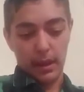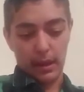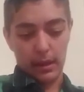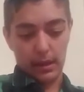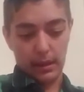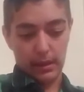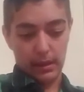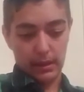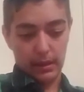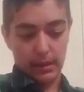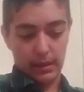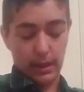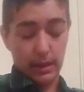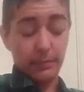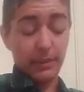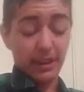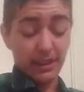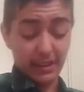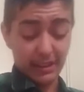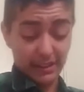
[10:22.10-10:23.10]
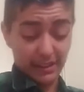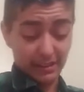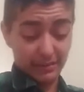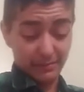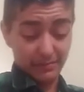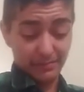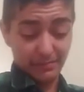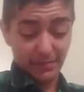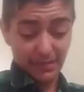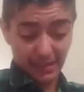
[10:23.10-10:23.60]
I'm not
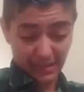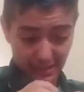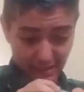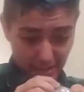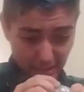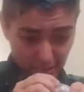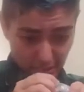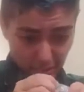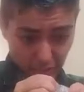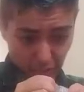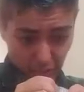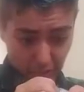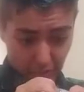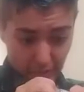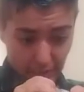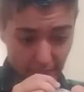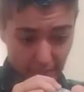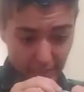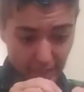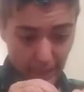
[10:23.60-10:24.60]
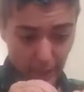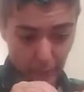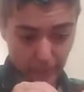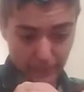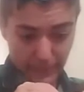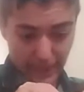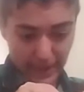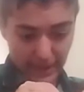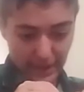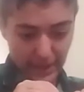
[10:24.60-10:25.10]
gonna show you guys how
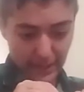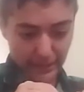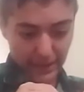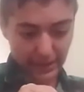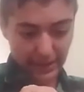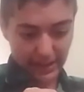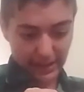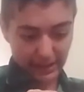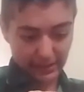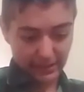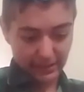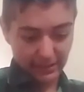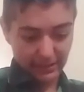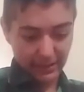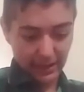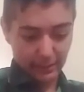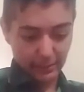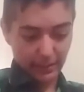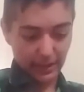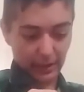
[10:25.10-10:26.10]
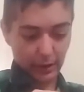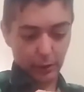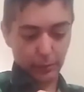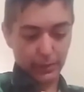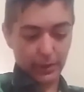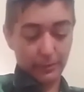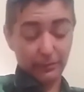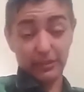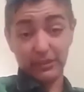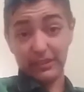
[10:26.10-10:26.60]
bad I am at getting this damn thing
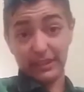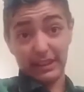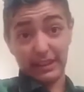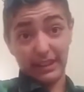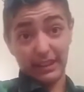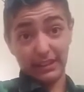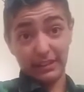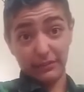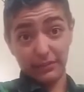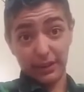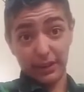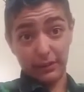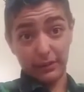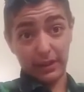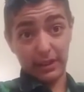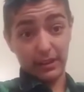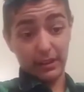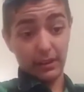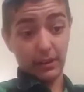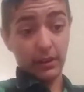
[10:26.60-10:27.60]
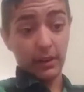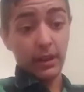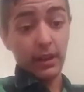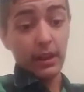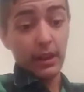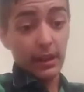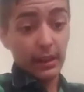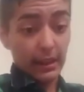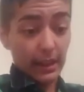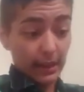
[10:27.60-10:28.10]
open. I'm just gonna cut the video here,
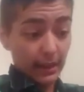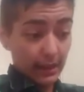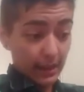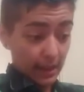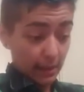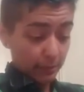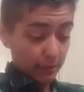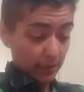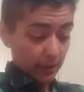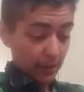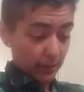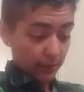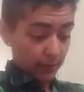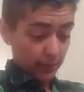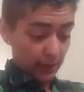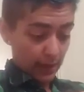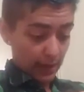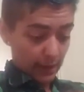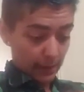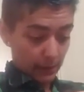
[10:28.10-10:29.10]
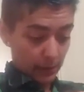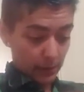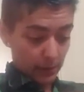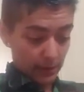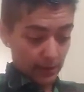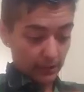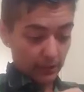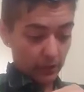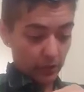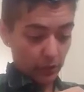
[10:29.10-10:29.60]
get it capped off, and I'm
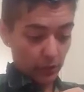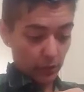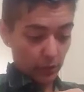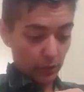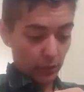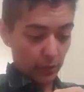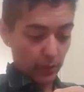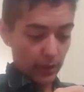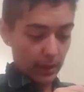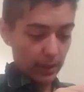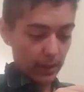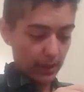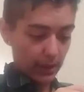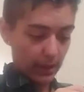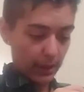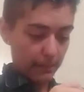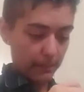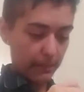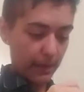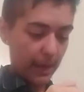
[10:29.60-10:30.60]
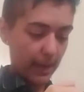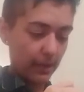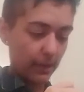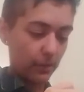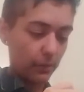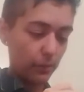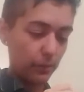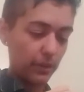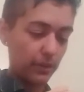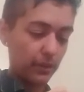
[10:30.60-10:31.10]
going to come
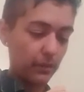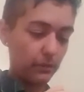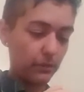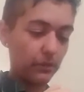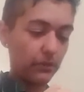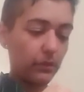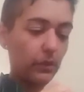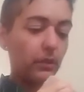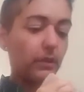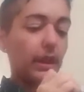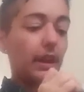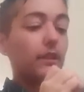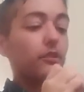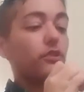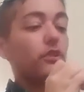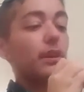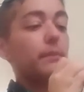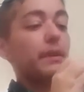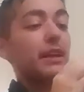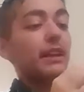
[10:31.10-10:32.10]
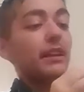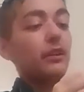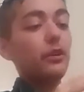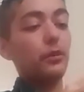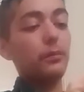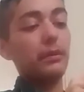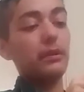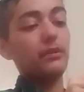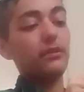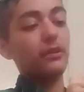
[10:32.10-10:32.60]
back with the result. Actually, I'm getting
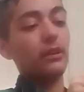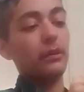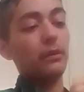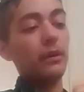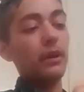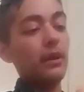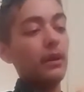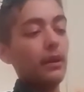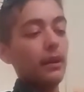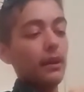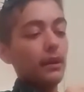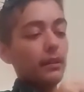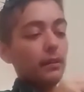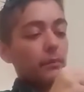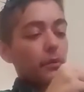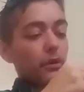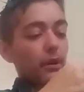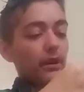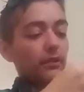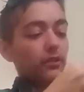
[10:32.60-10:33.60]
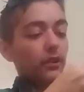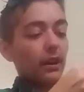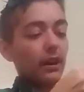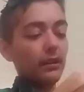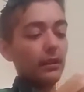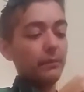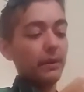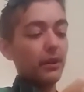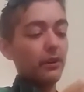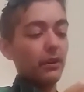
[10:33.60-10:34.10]
it open, so the more I
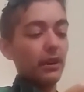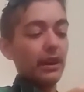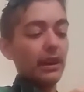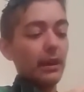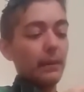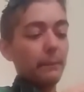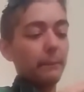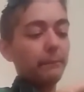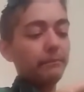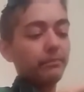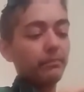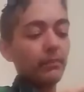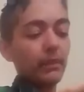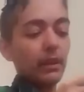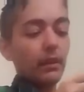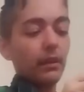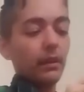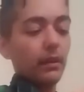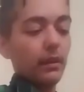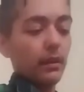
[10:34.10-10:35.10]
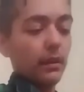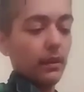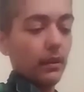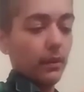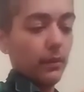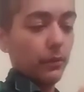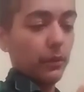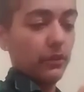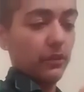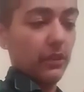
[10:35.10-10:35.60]
talk, the better I am,
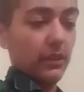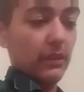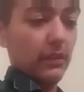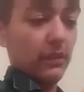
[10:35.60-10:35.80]
which